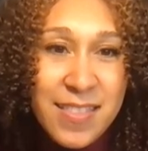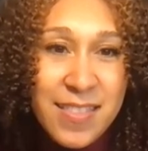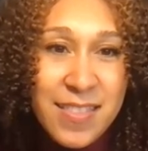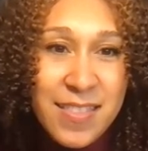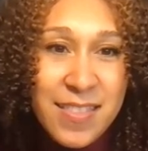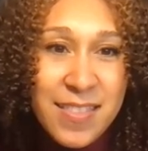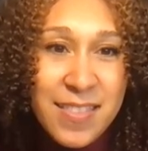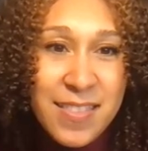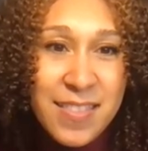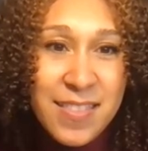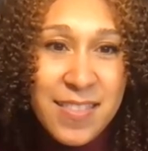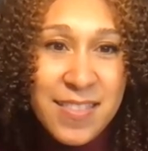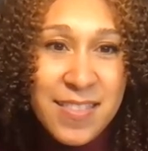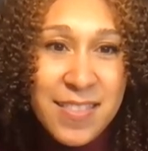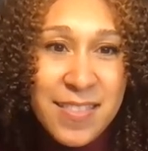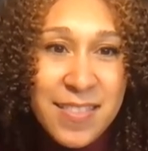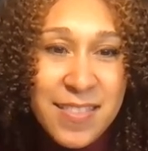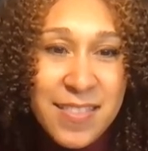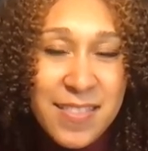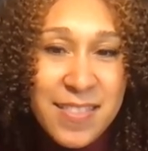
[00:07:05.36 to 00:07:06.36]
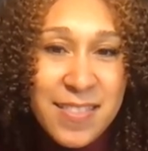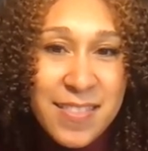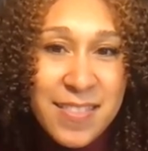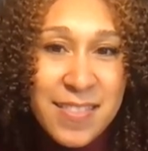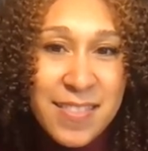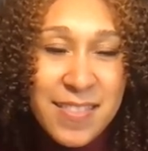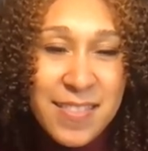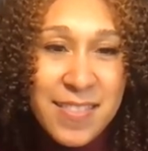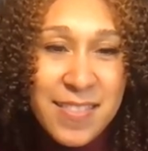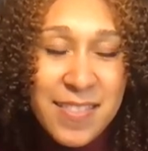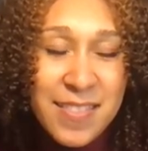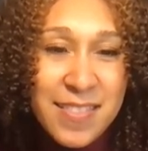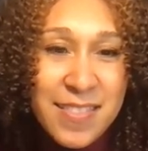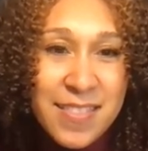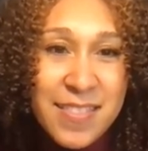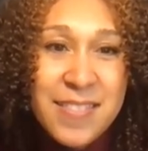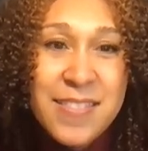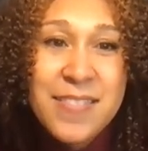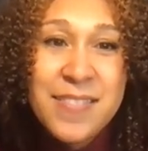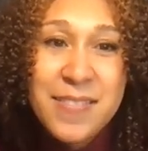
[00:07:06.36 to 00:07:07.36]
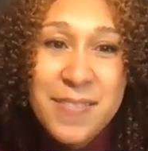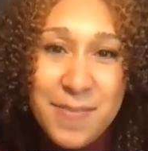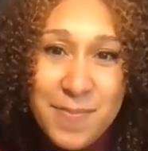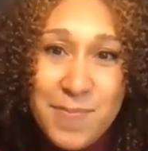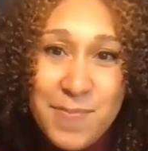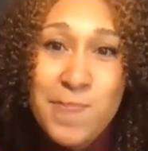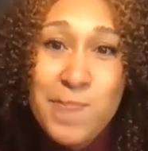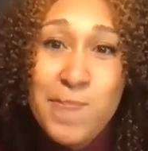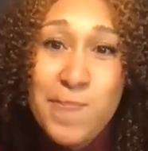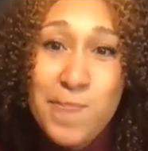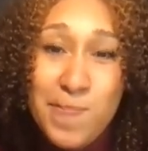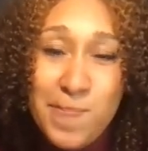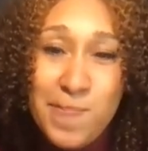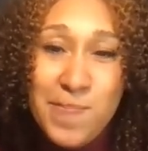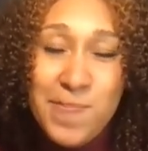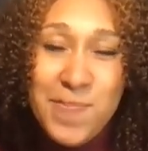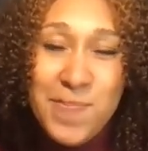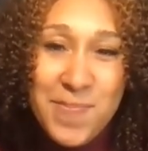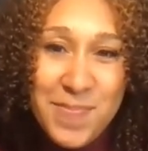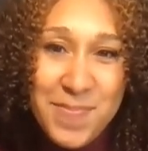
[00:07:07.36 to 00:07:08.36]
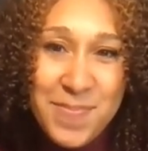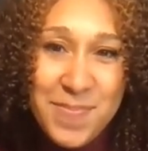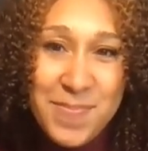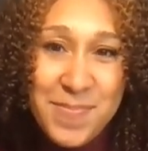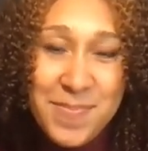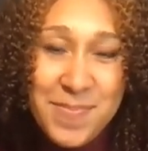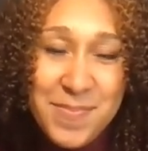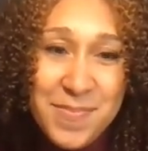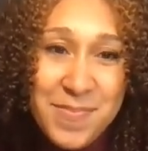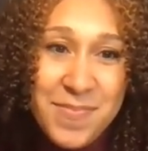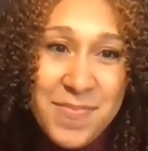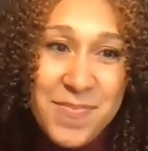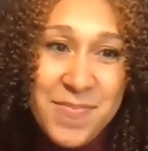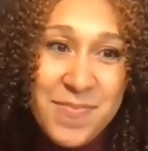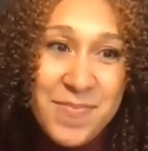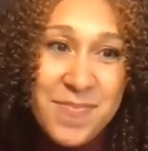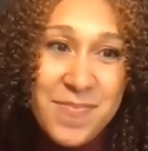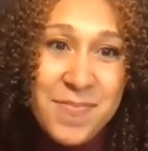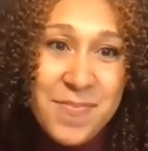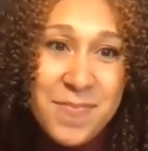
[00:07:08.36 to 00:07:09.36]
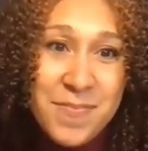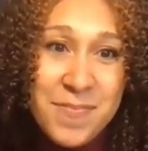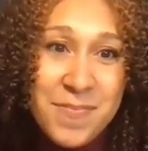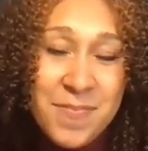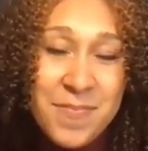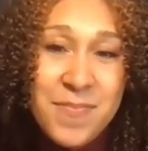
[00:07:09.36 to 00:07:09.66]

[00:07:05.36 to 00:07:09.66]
(silent)